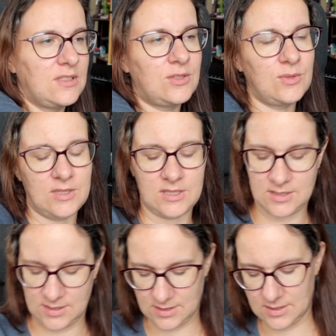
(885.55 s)
the
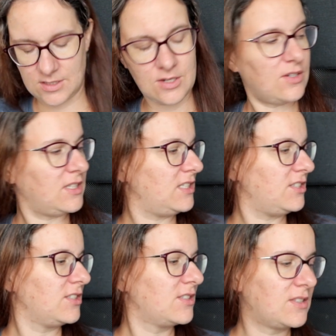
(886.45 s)
cottage.
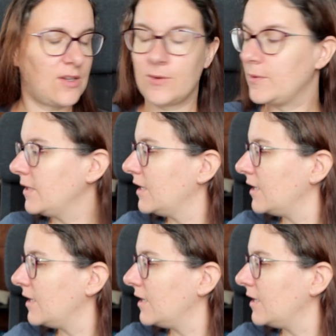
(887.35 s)
So